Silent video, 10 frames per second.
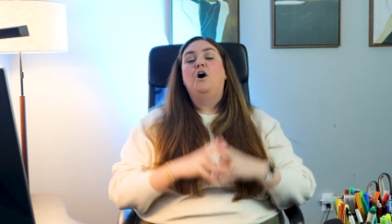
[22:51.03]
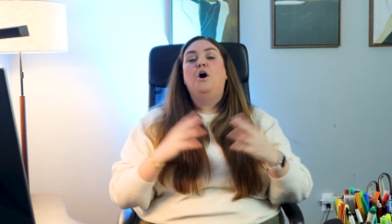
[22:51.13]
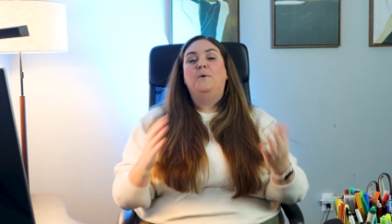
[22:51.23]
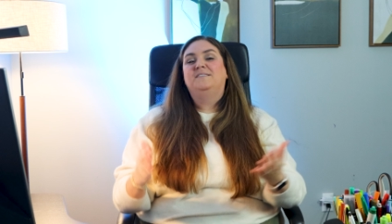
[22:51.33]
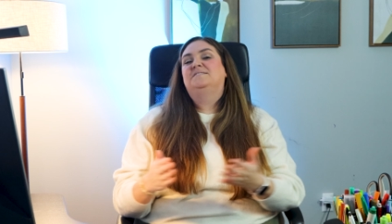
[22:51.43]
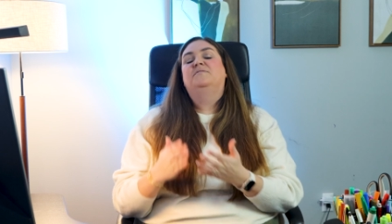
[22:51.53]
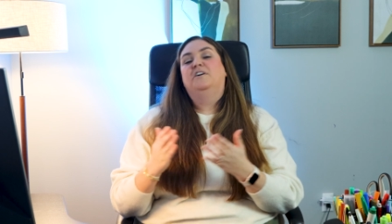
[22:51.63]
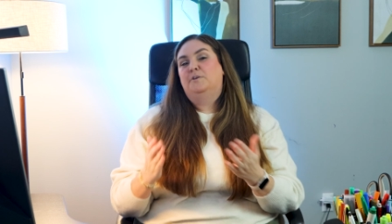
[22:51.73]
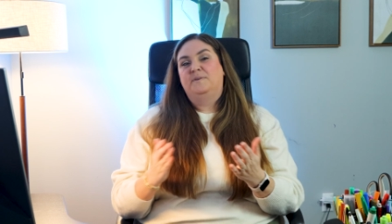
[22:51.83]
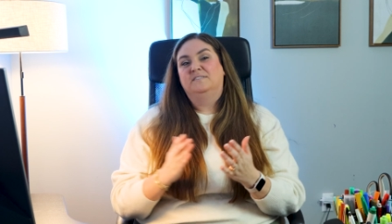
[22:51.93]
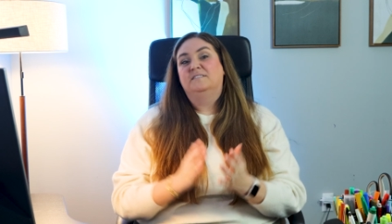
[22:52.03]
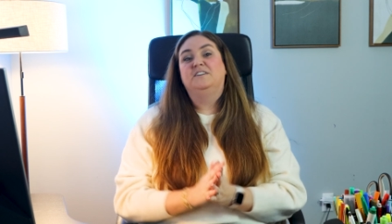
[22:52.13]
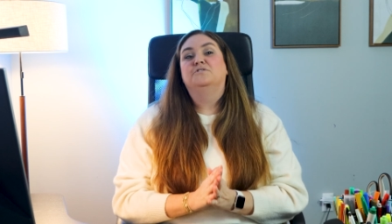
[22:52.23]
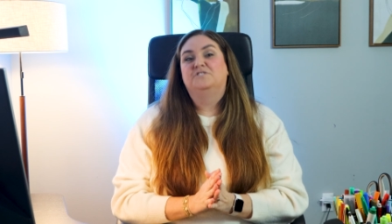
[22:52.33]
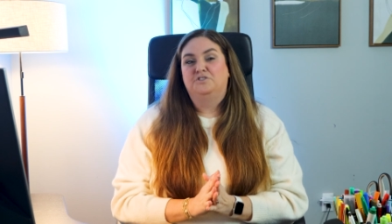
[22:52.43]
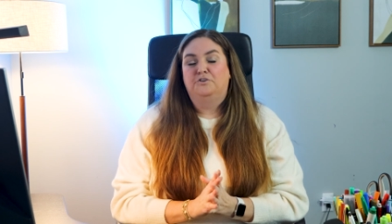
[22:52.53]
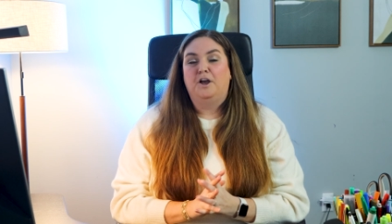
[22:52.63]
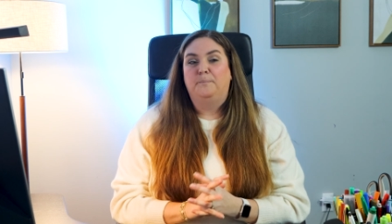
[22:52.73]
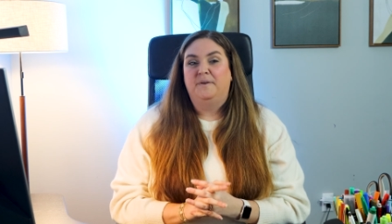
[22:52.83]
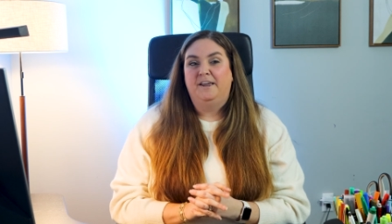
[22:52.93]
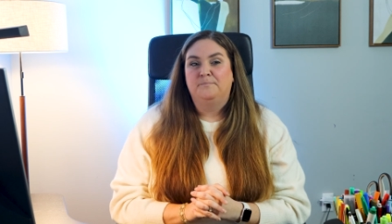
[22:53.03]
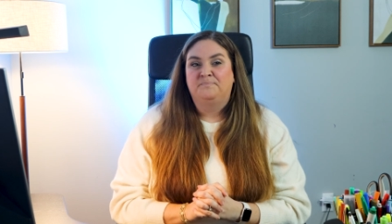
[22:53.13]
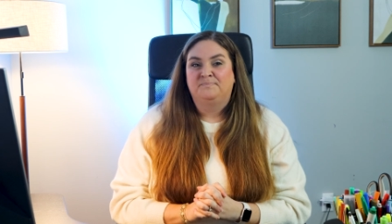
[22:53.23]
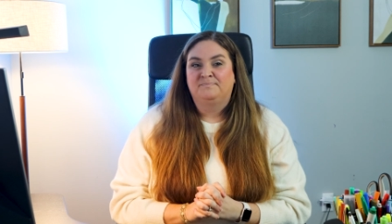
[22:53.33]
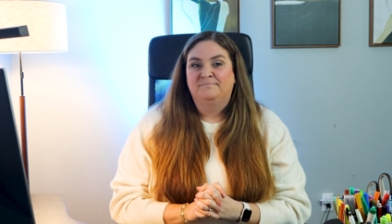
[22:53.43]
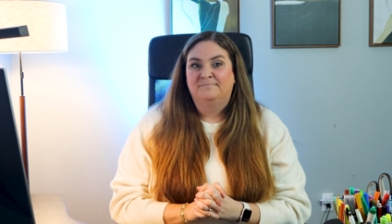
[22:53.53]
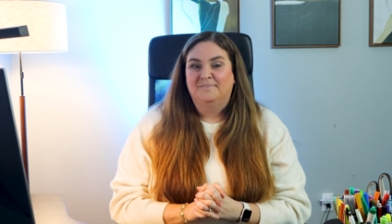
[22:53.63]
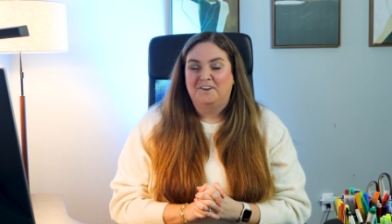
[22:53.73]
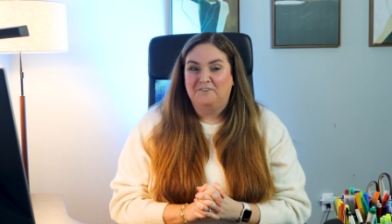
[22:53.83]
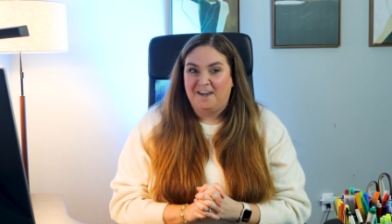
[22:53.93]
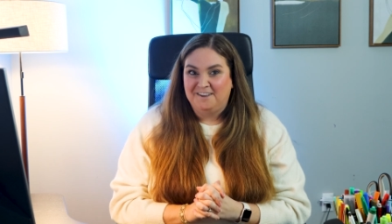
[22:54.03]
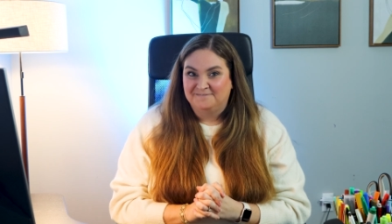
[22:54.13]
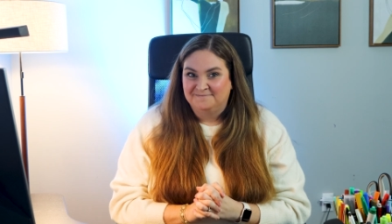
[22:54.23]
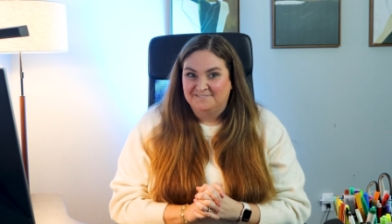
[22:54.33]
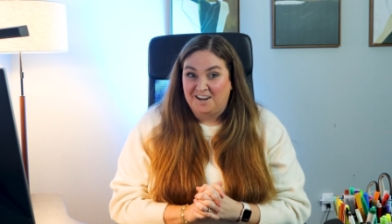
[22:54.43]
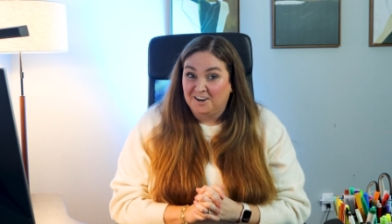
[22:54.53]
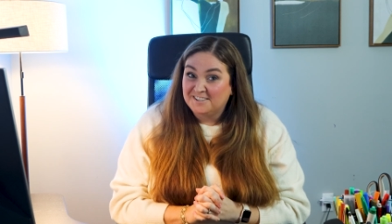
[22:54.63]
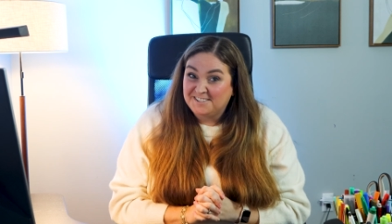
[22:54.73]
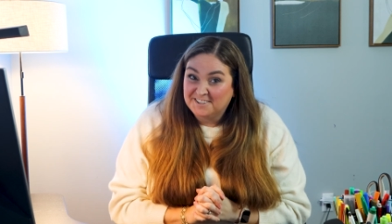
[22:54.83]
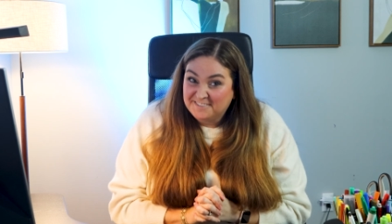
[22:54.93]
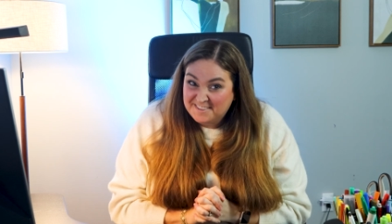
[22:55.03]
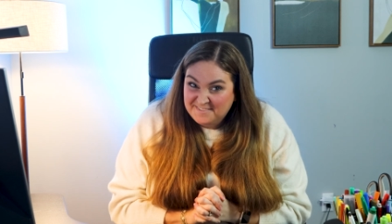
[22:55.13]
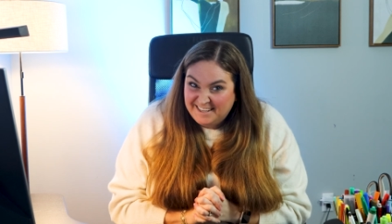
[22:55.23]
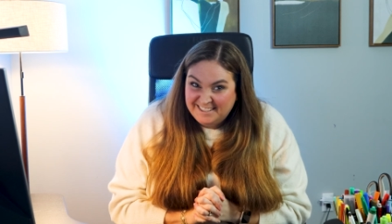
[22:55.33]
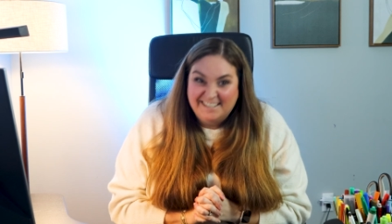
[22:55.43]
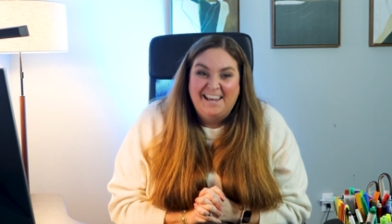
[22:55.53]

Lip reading: always developing the leaders in your company. Okay, are you still with me?